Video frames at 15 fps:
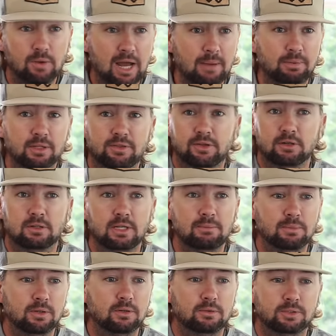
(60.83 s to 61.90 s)
Rapala
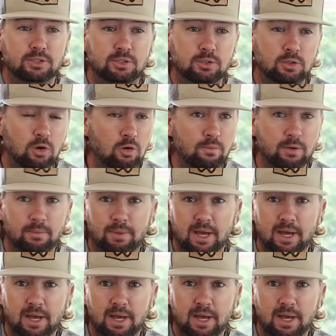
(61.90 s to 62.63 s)
13 booth, super